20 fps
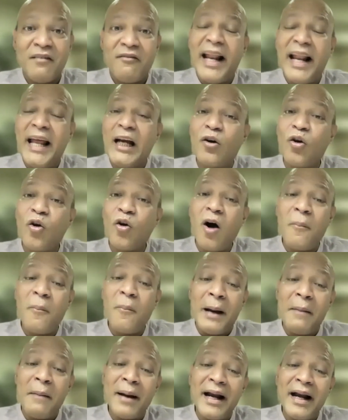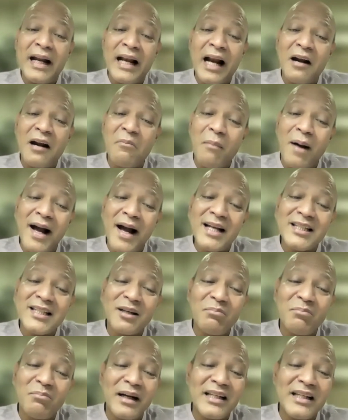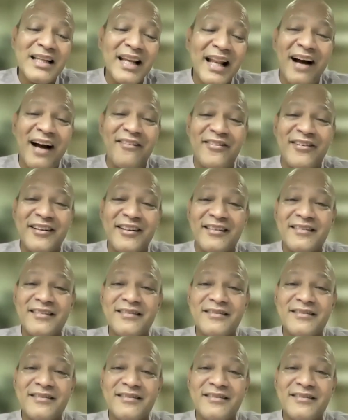I grow up, I might admire somebody's laughter.